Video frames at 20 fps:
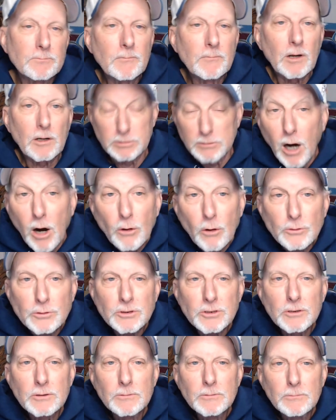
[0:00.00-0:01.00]

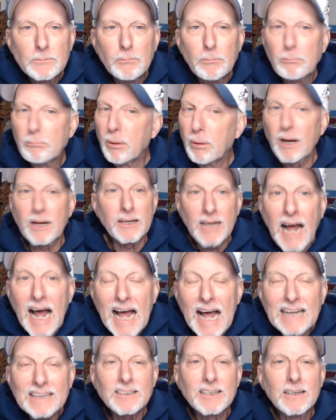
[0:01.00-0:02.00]
Close, but
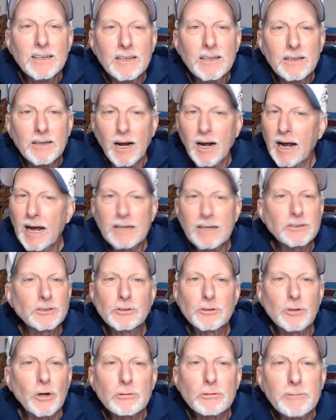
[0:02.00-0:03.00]
not. I
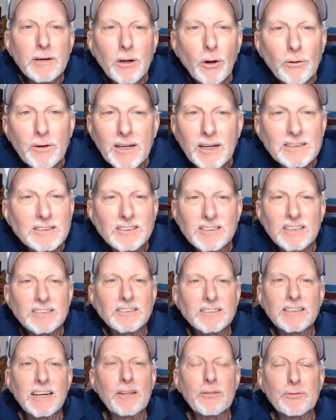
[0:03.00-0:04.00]
certainly don't get
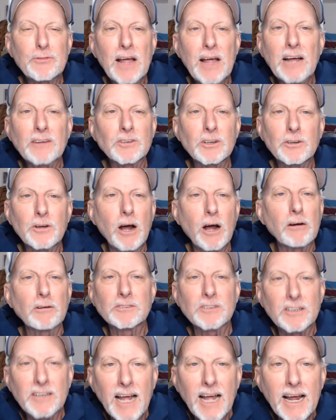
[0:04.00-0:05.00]

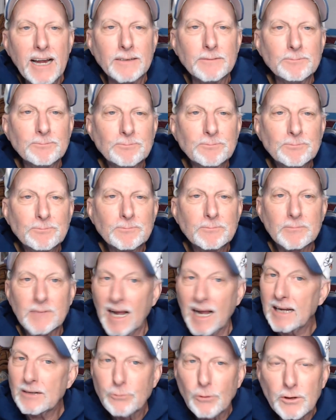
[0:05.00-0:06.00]
$68,000 a day.
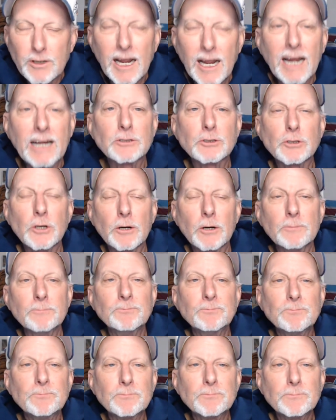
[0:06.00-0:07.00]
That's for dang sure.
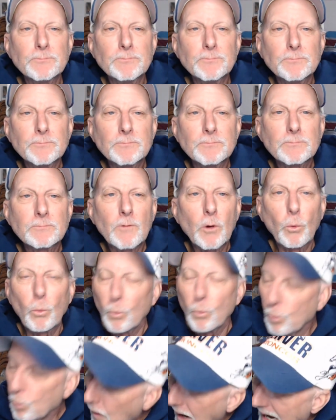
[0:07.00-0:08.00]

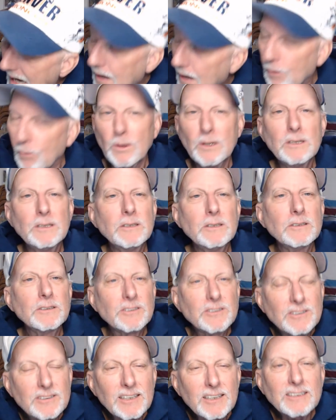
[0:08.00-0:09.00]
Wow.
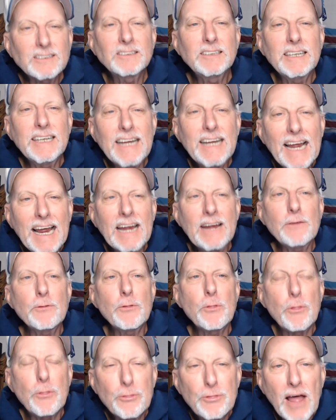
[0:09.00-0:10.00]

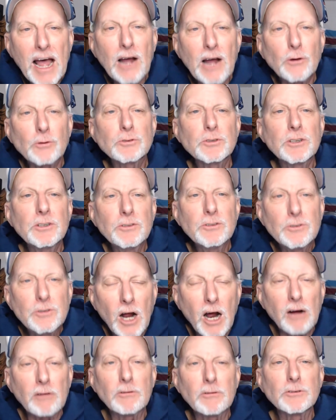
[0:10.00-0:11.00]

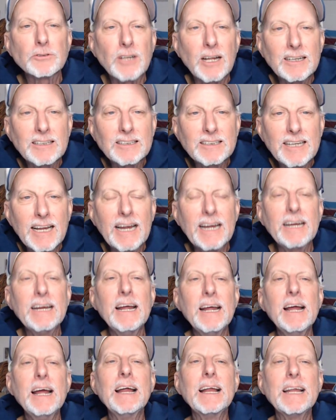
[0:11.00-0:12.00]
$68,000 a
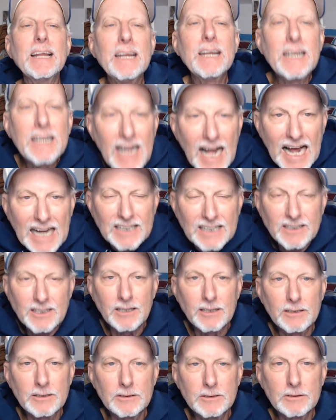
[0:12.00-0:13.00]
day not
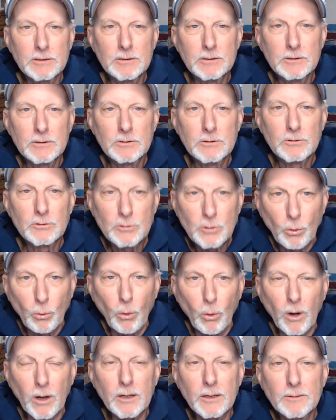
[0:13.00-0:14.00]
to
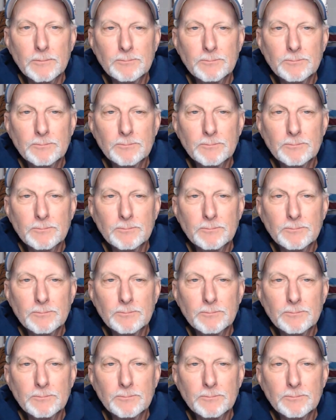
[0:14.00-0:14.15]
work.